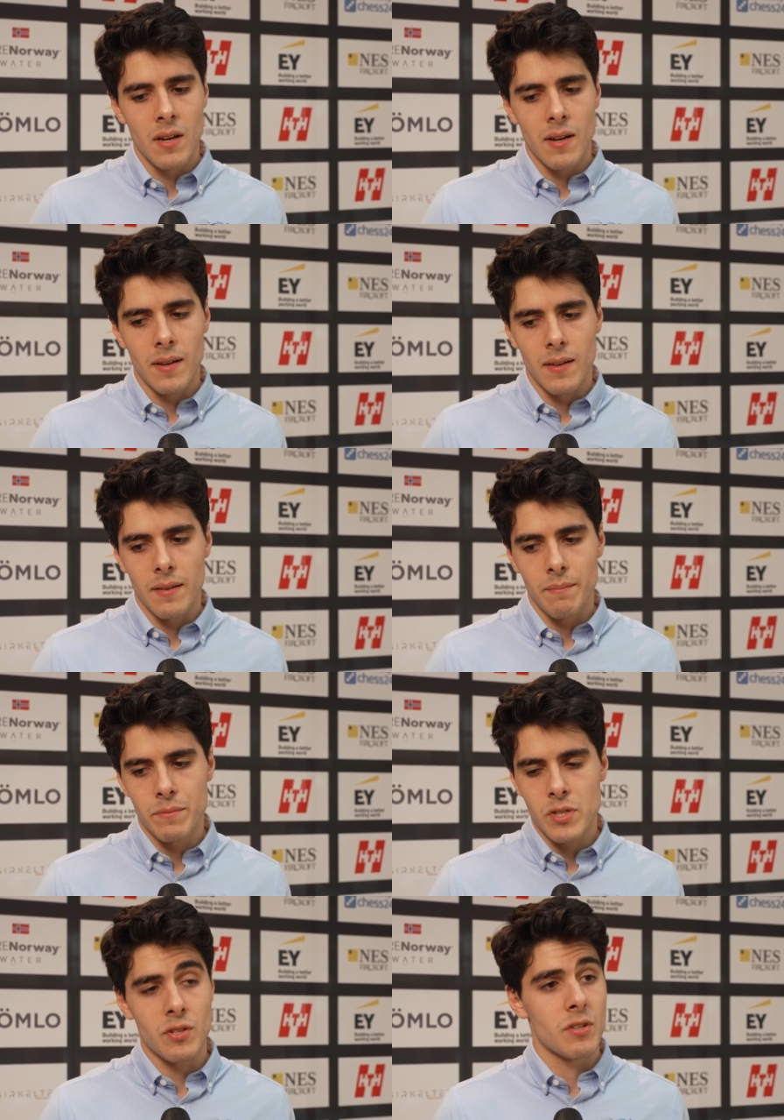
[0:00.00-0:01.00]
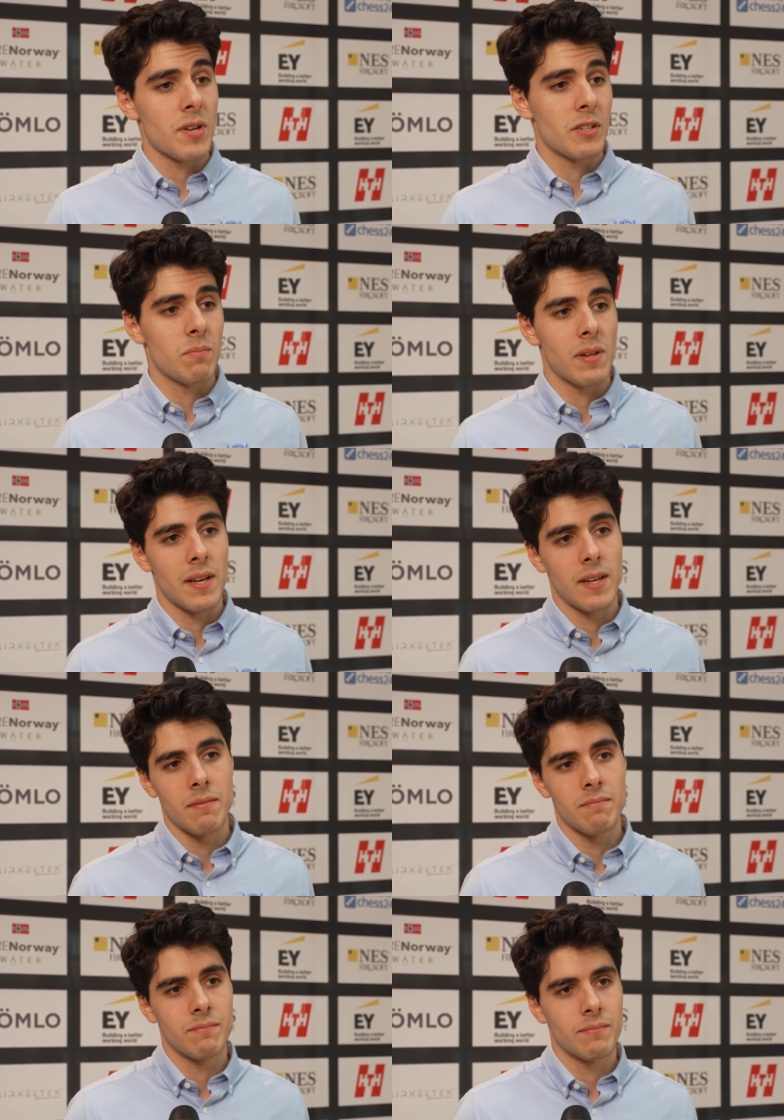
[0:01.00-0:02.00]
Um, just gonna try to play
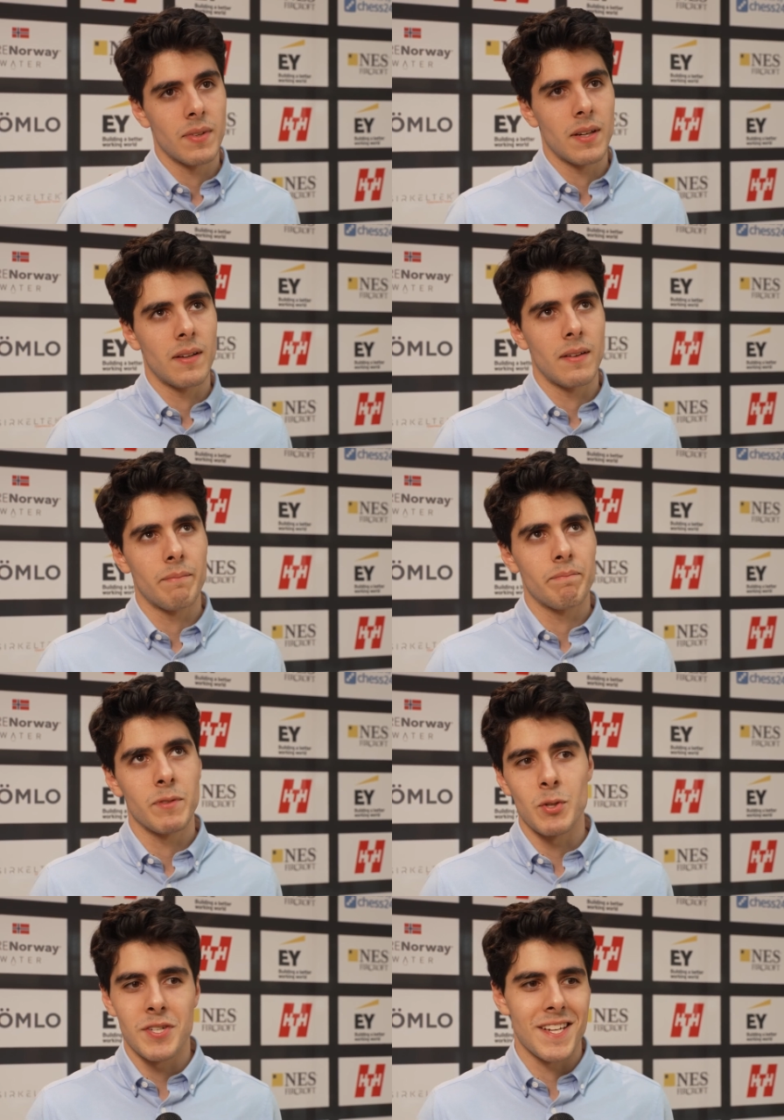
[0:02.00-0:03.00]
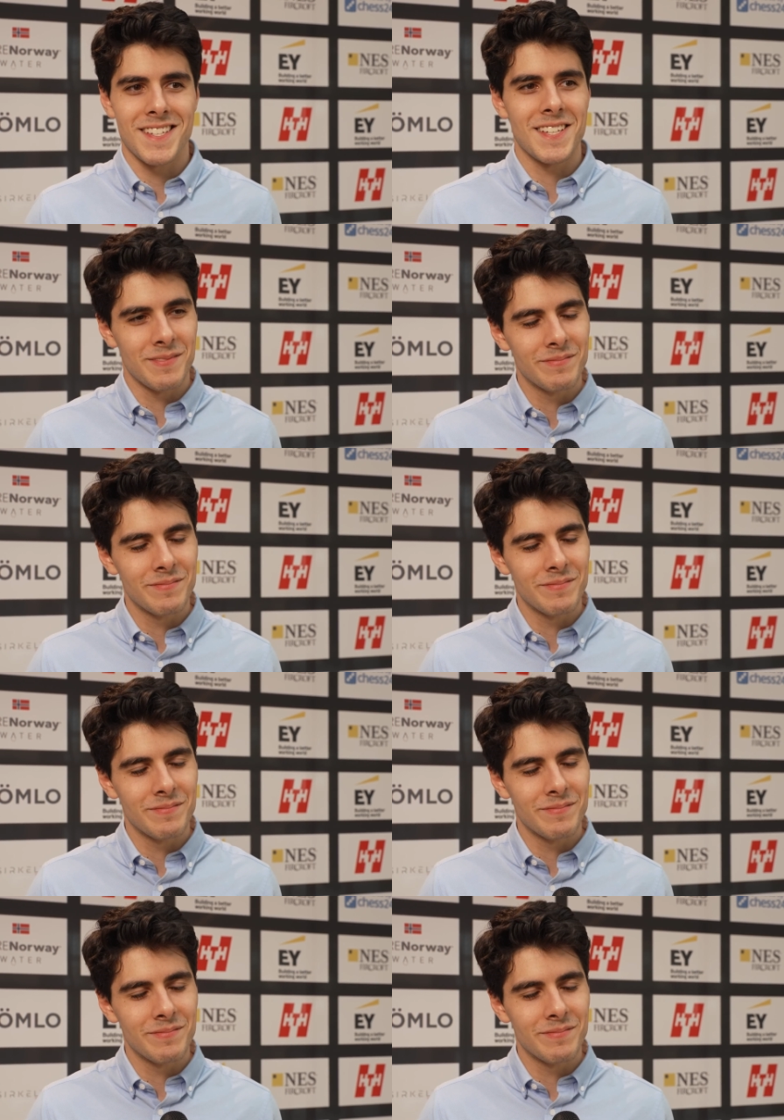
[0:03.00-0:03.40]
um, good chess.